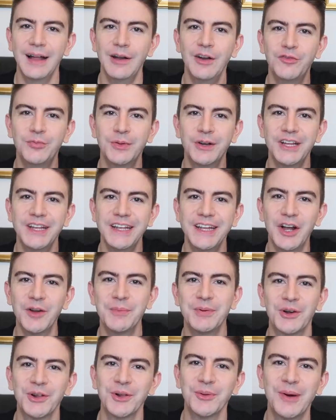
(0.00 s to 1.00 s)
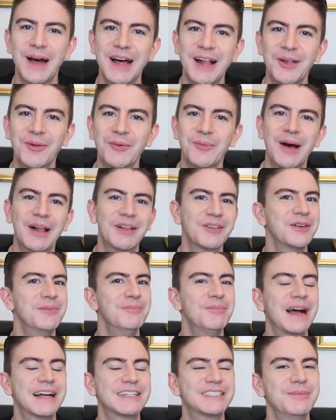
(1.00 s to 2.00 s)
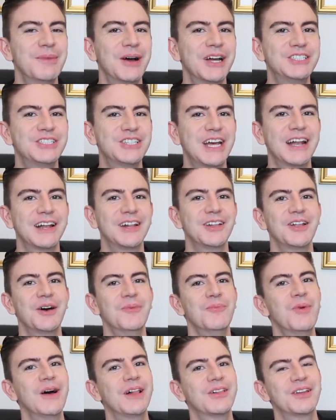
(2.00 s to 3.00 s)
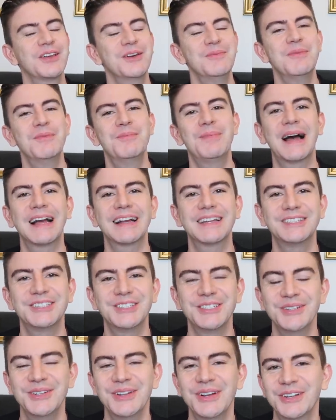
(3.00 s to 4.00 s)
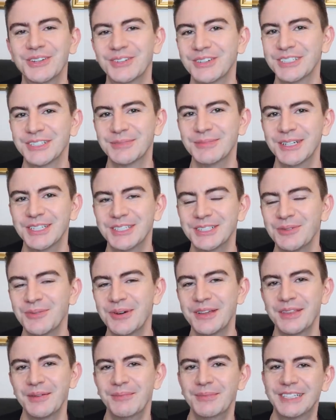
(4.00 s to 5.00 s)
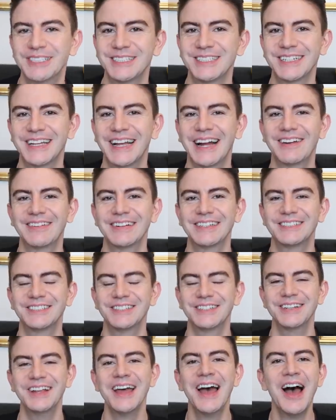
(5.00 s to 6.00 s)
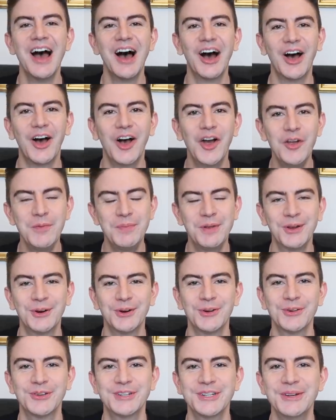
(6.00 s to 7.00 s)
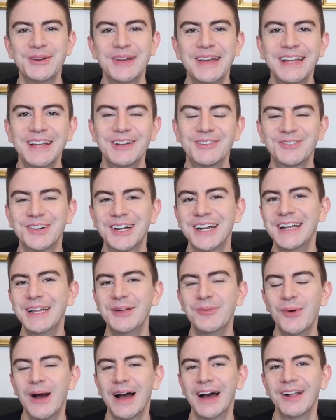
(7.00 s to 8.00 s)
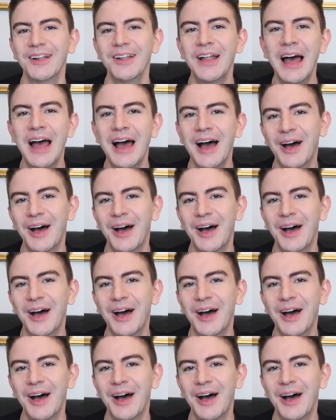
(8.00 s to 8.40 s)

Hello everybody, hope you're all well. Welcome back to my channel and welcome back to Christmas with Mr. Carrington. I hope you're all doing really well.